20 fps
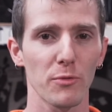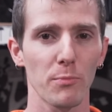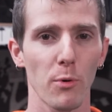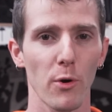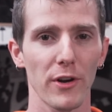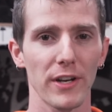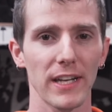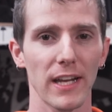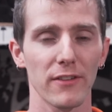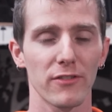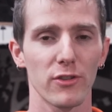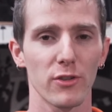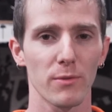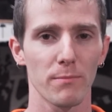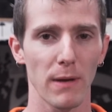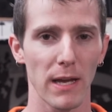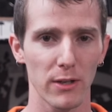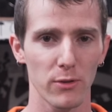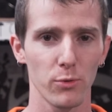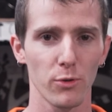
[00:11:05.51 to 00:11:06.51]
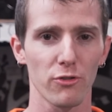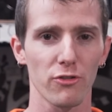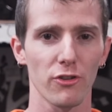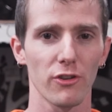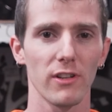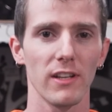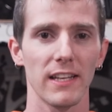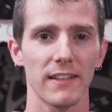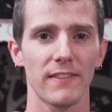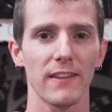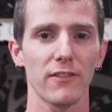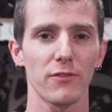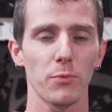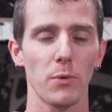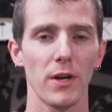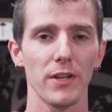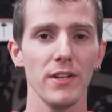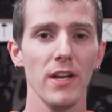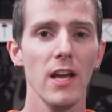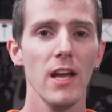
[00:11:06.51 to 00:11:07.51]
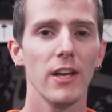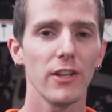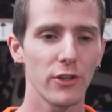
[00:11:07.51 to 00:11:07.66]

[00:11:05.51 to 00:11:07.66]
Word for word: supporting us. You can buy a cool shirt like this one.